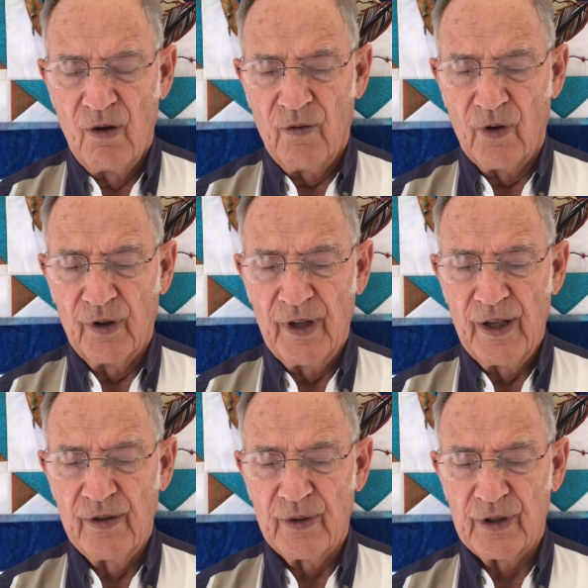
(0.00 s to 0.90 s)
For
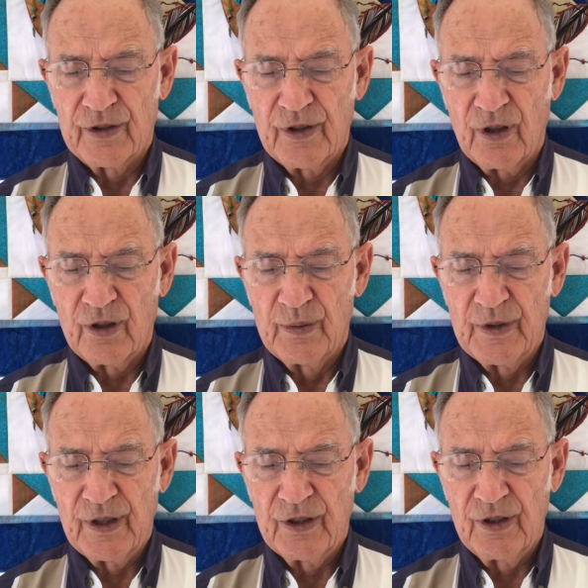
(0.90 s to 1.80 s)
neither is
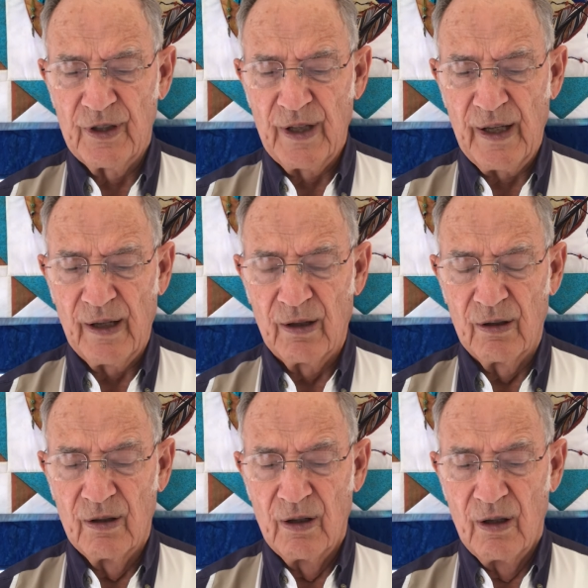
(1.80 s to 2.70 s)
circumcision now